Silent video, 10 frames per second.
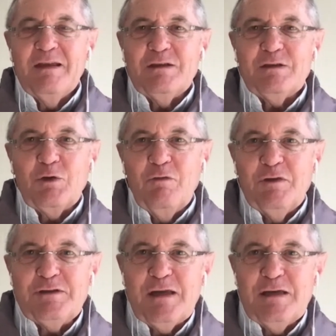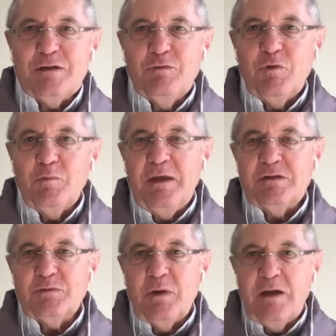So conversation for me
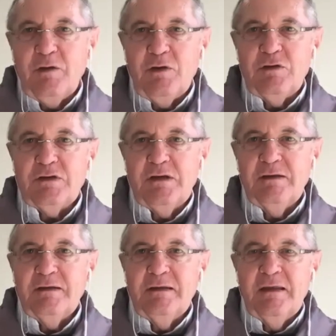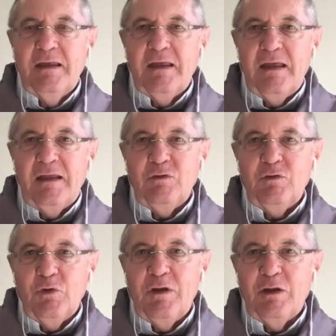is what I nurture. And
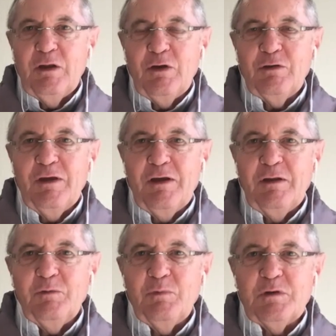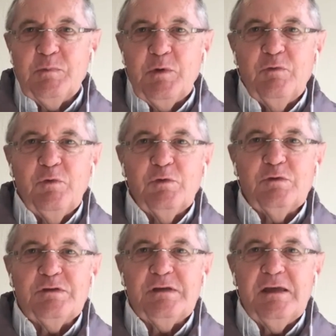during the lockdown, it was beautiful to
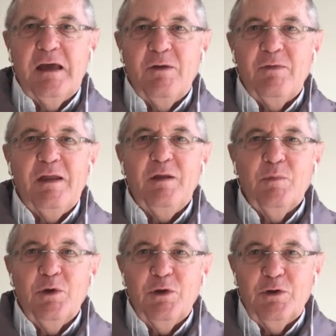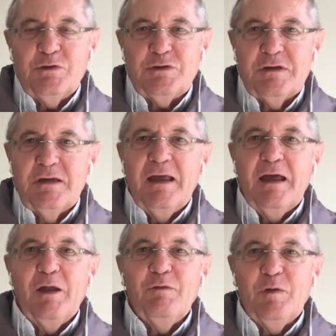see how that emerged
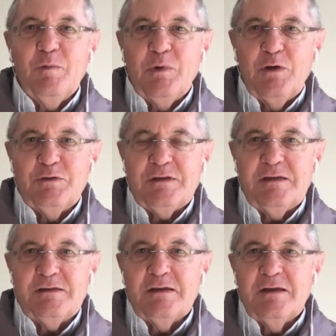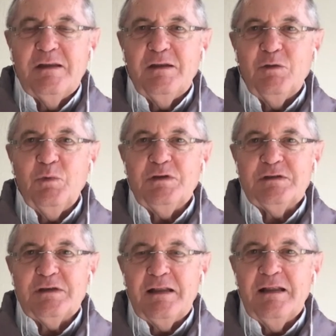out of the process, that we
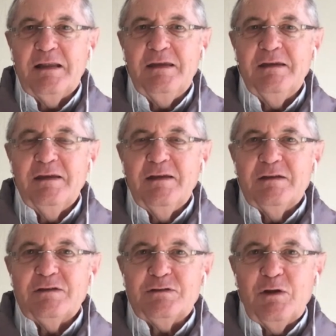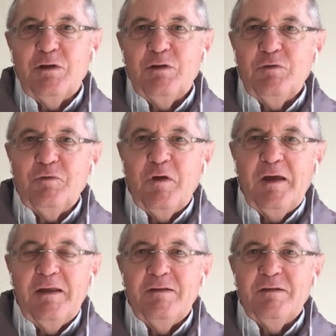suddenly started to
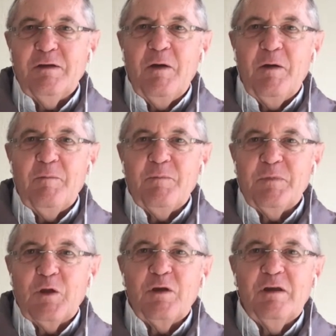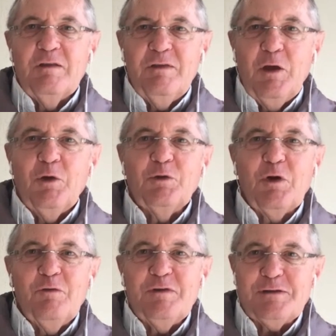find the old
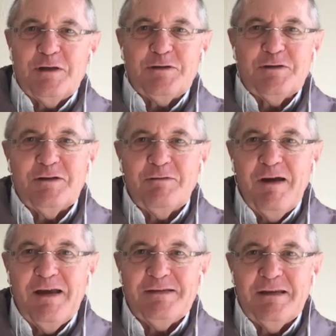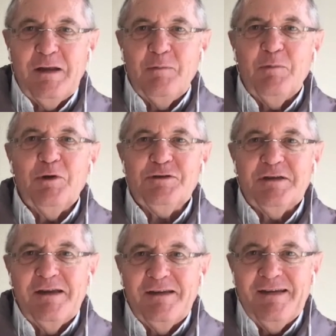conversations arising and
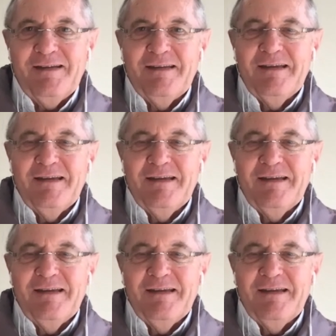emerging again.